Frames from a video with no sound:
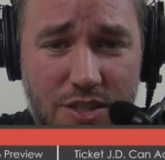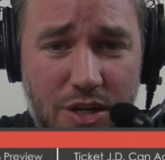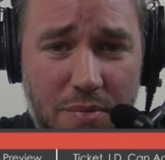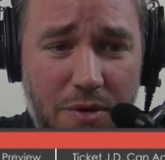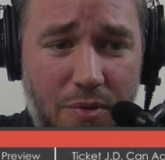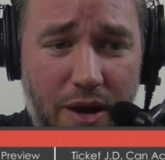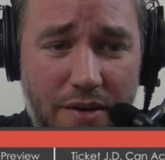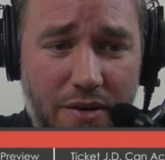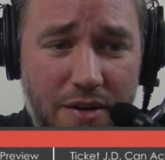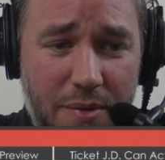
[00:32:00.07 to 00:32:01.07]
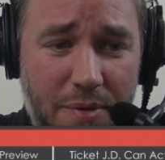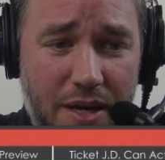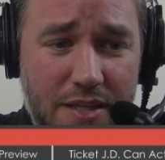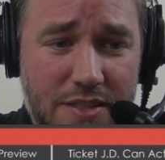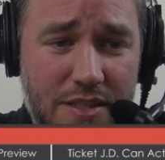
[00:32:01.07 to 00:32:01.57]
going to be right on the
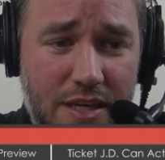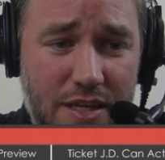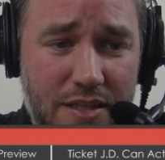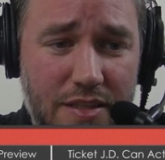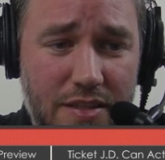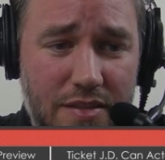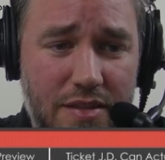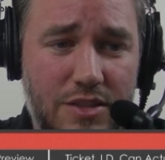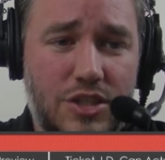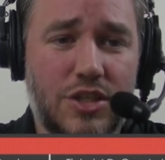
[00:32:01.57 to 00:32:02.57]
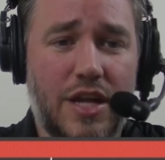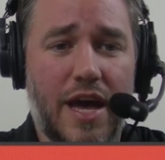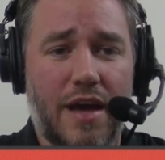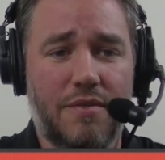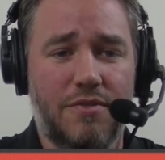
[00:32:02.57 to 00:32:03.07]
pace and should
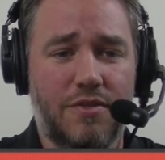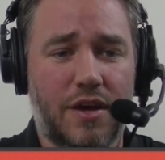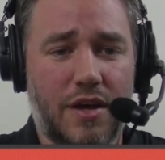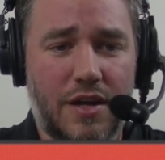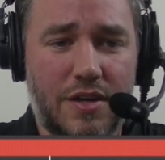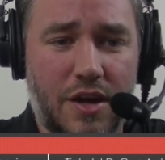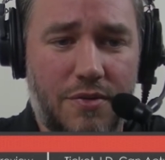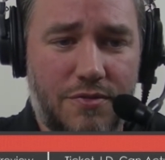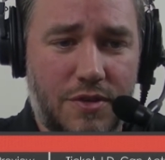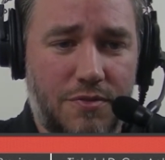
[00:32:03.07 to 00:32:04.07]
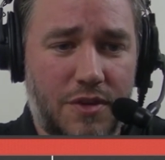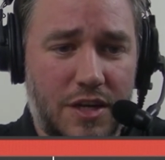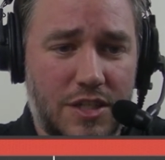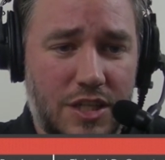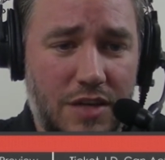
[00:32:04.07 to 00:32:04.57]
have enough to
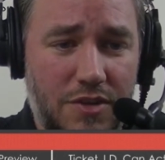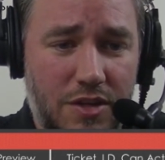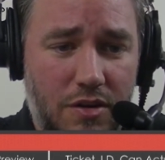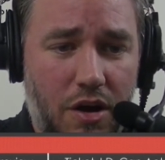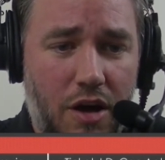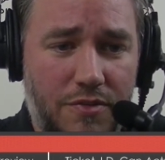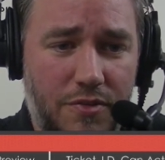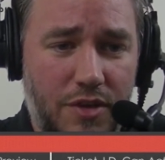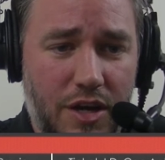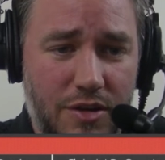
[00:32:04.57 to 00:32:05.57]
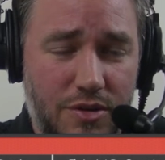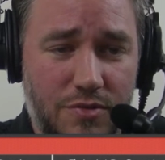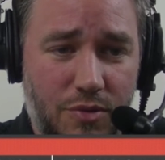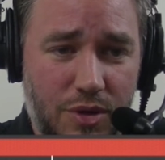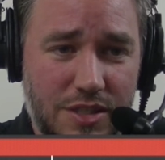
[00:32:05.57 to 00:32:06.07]
finish even off of the
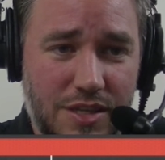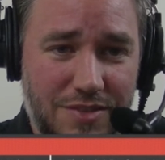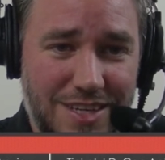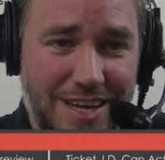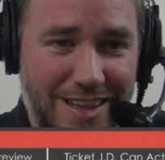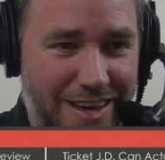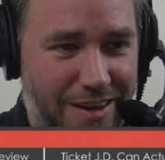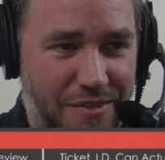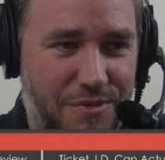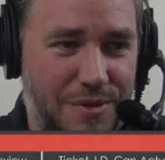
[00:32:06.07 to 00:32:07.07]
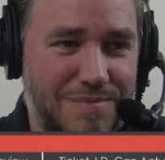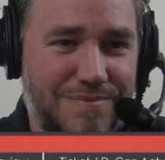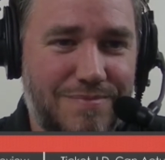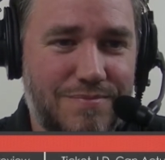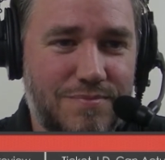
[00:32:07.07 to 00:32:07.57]
147-day layoff.
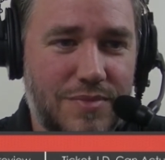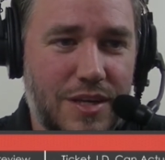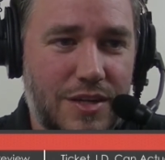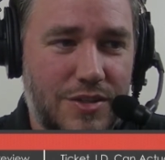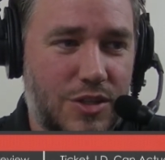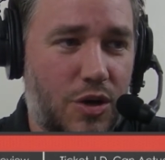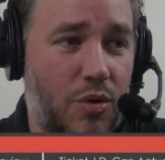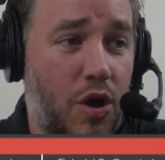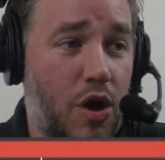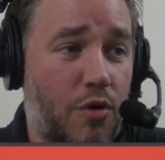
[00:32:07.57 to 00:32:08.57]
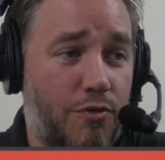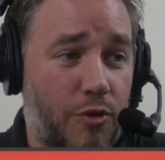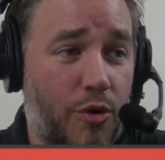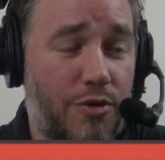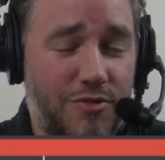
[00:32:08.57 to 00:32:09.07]
So
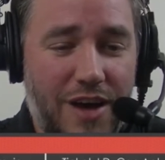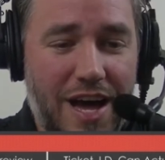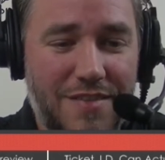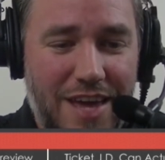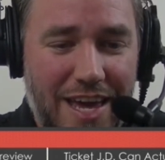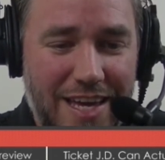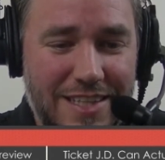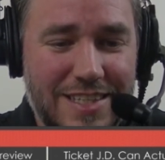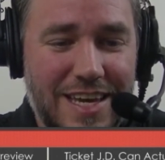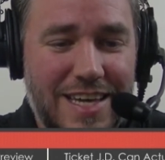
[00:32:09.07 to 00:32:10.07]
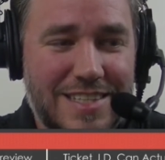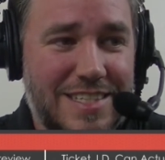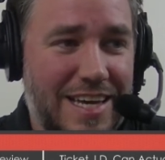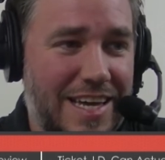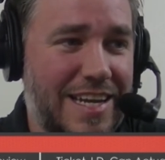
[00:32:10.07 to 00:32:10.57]
4, 5, 8,
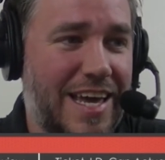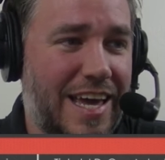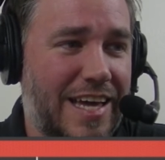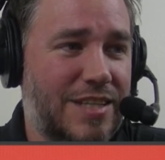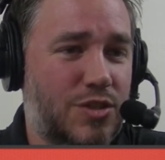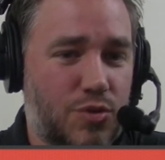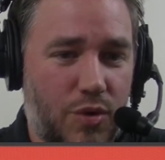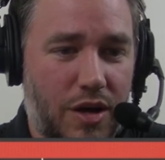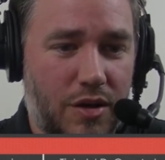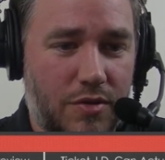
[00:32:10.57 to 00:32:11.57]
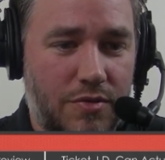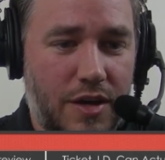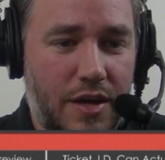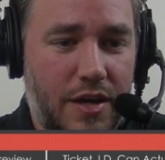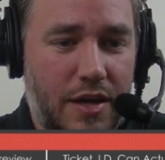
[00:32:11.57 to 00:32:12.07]
10, and 12.
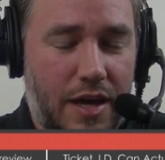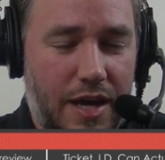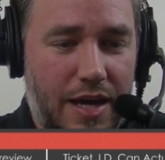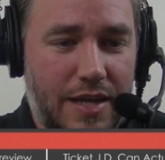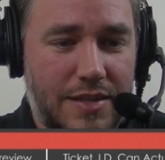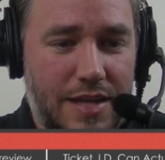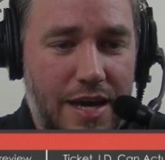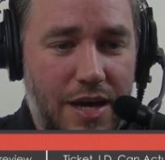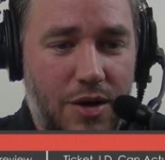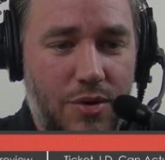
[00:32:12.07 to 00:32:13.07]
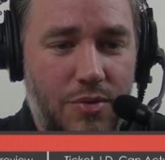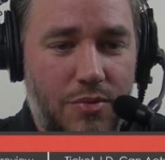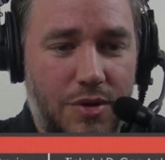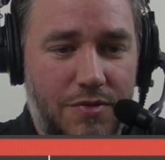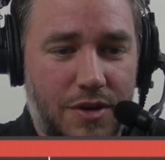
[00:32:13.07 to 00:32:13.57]
And now
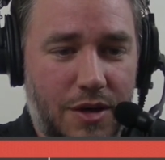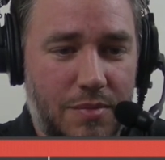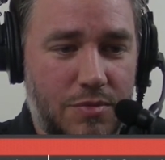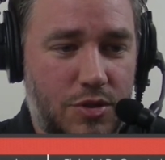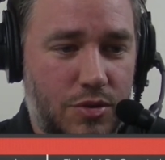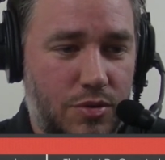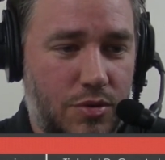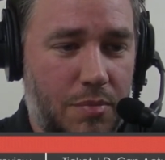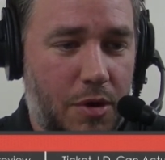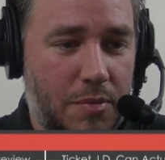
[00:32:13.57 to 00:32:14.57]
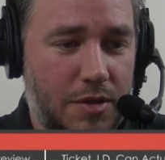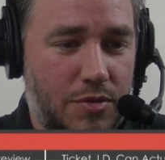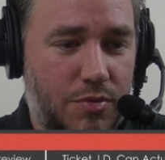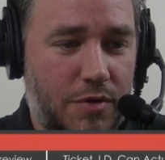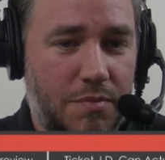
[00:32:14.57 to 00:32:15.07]
we've come to the moment
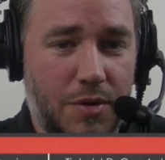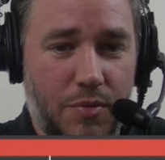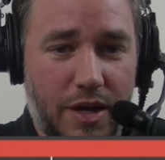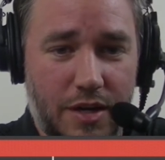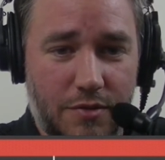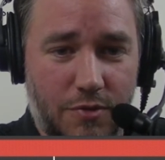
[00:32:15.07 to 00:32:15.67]
we've been waiting